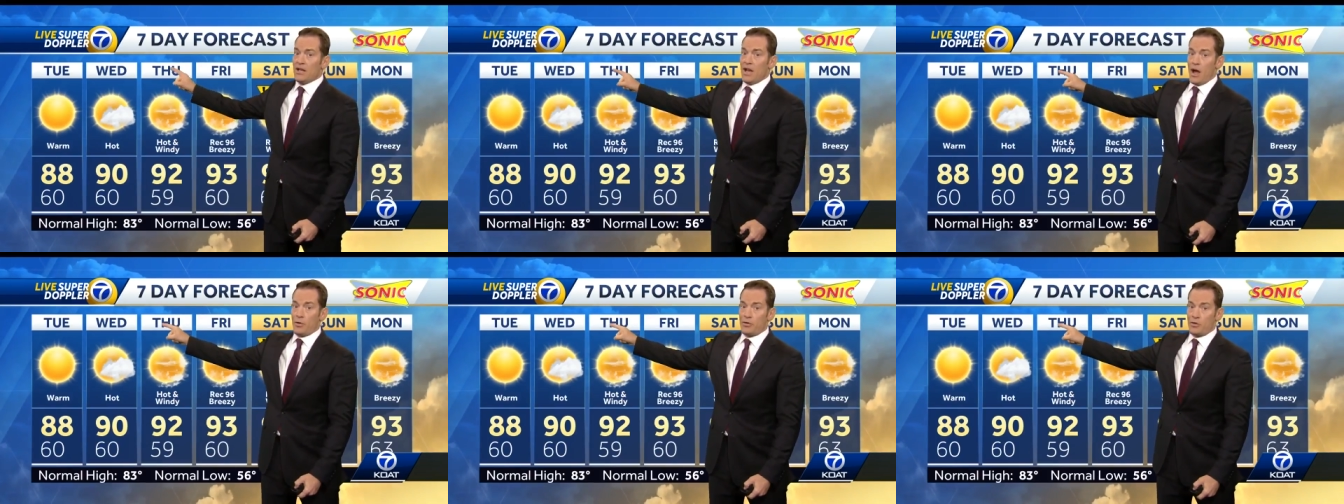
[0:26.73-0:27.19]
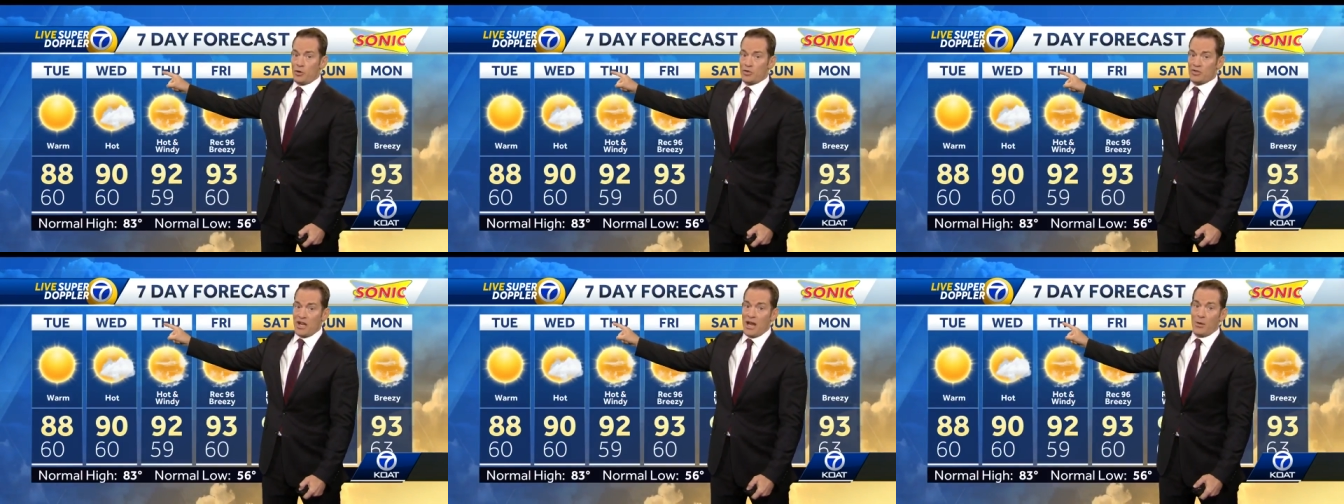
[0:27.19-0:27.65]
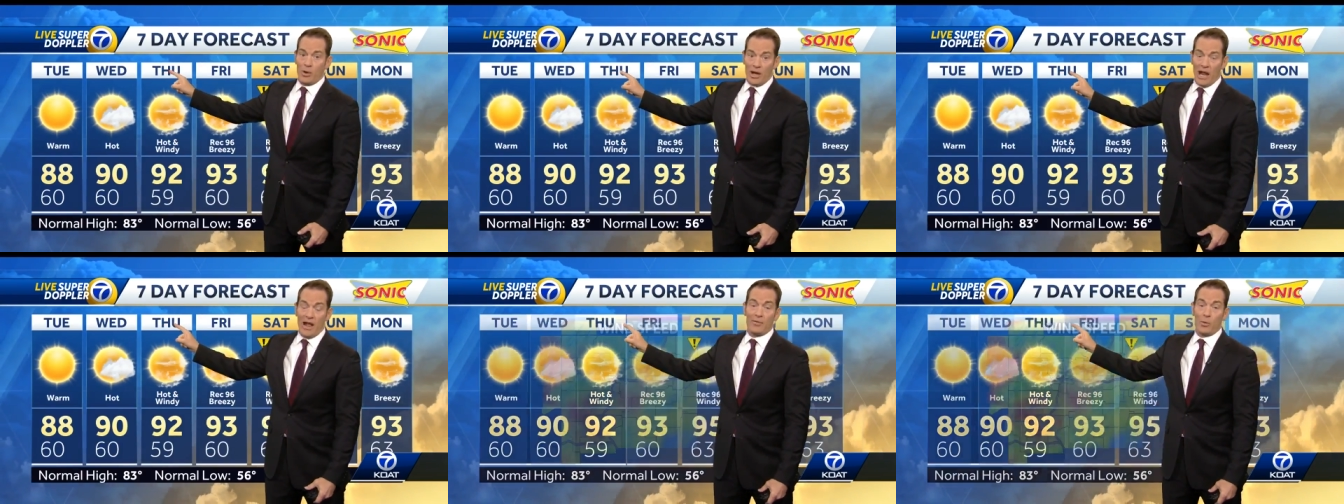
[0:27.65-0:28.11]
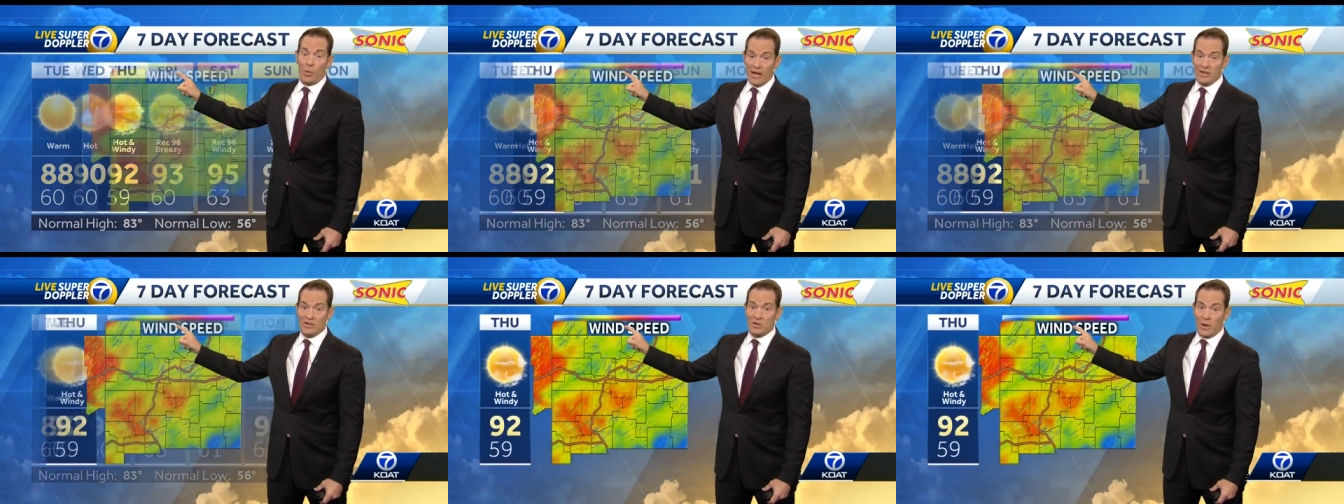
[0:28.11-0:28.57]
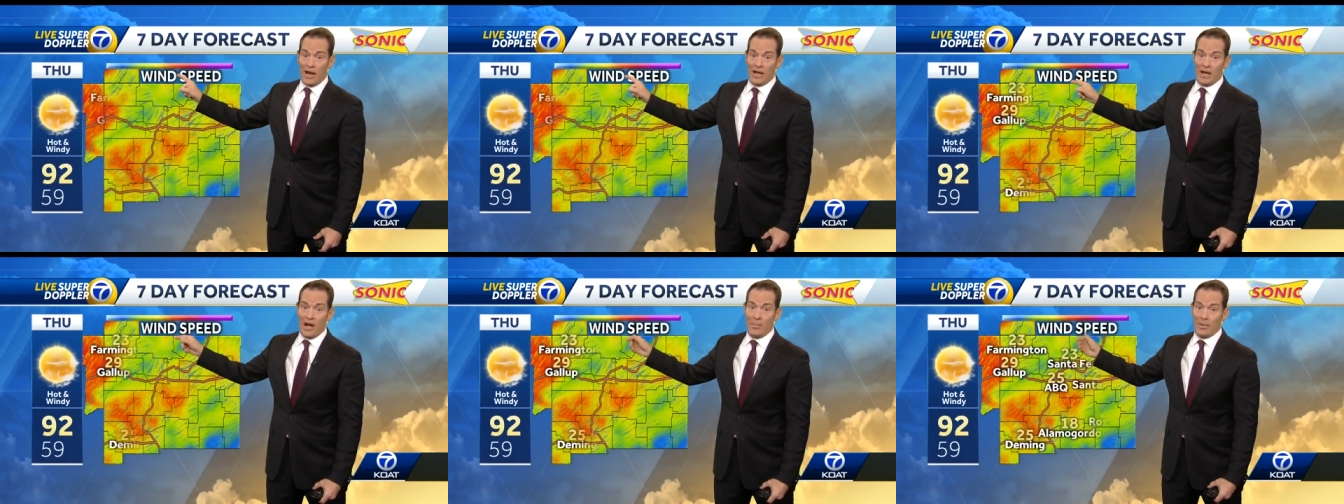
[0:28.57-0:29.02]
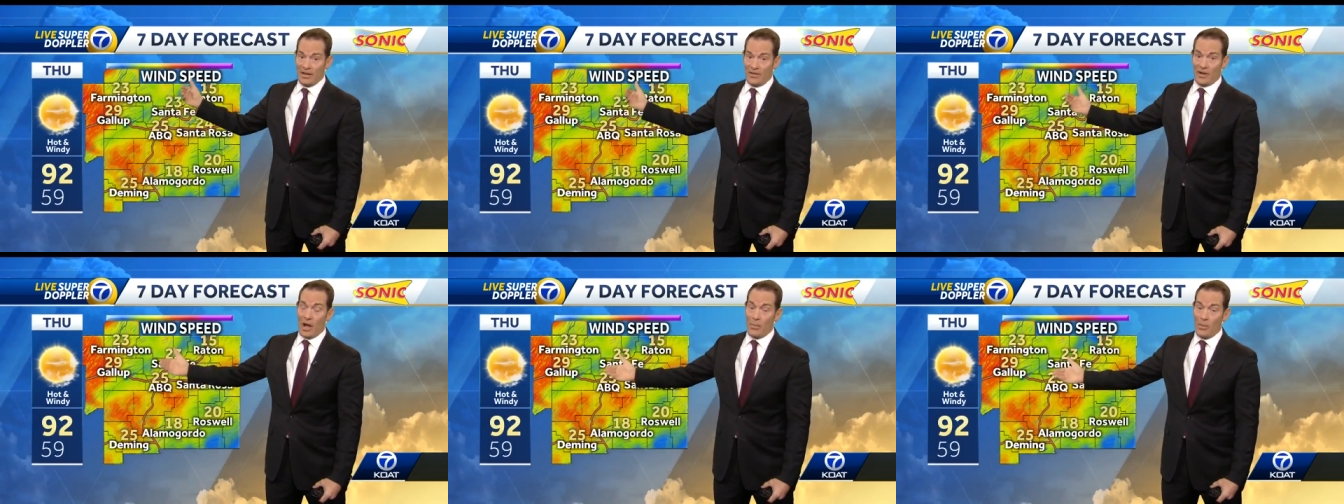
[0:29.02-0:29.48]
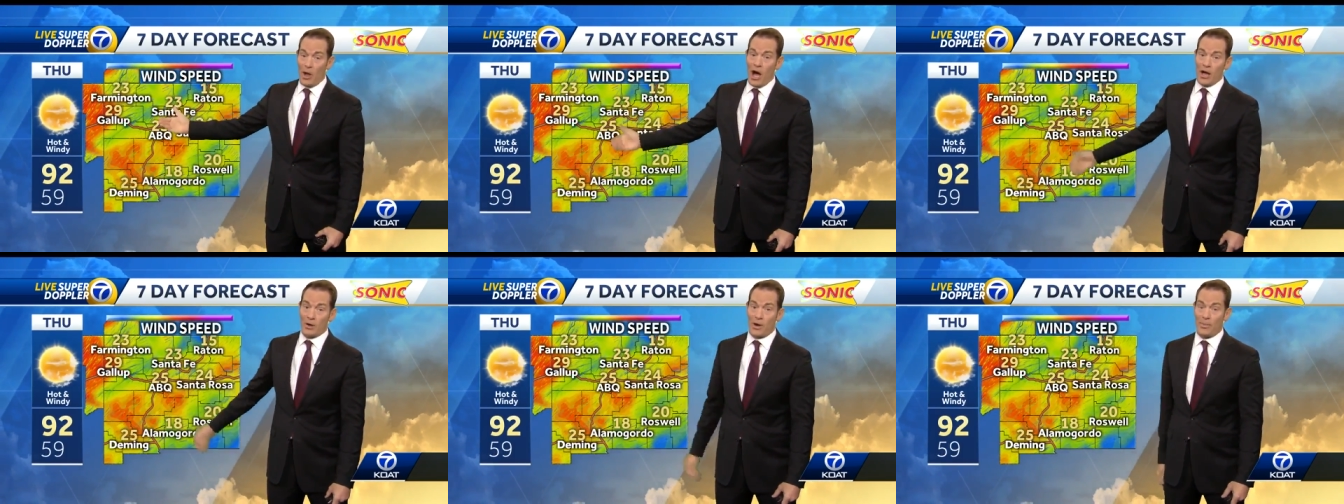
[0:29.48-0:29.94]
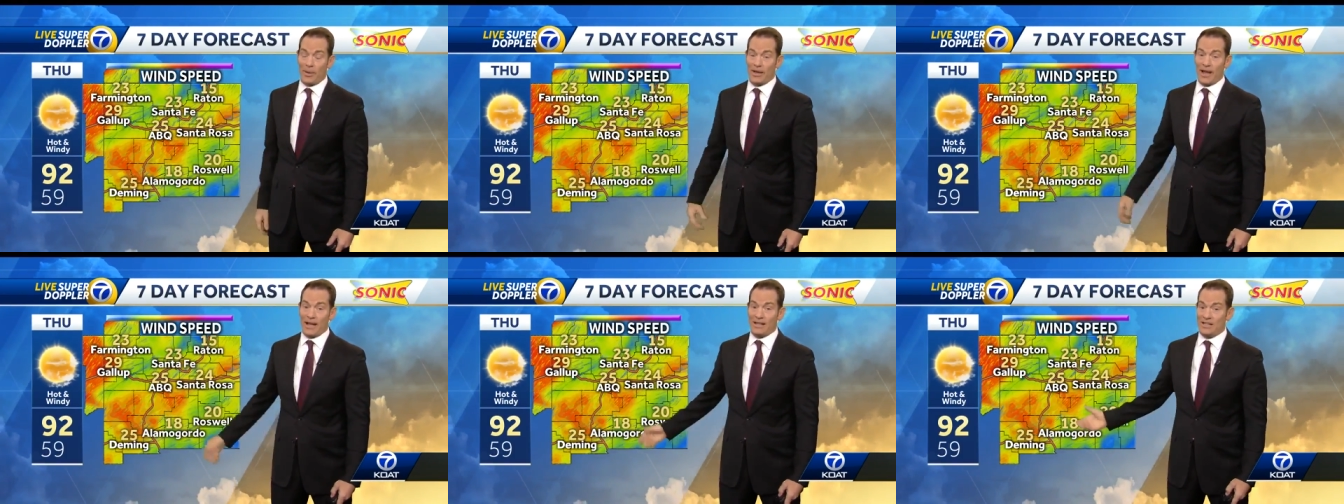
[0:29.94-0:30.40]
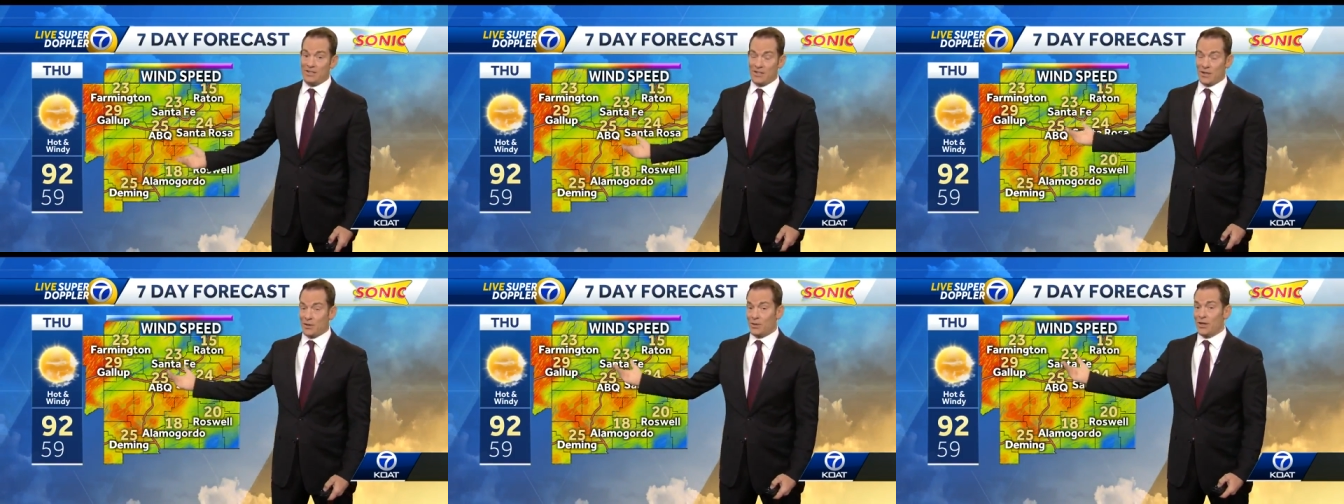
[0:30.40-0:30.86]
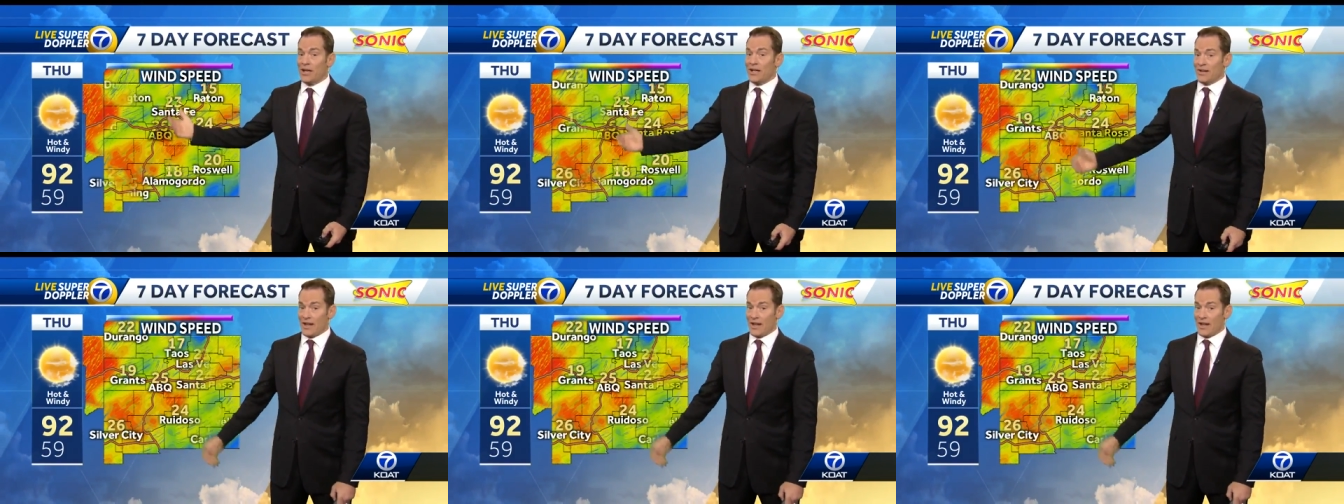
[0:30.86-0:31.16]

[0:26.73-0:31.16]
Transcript: Now, Thursday, we're going to have the winds crank up, and it's a couple hotter up at 92.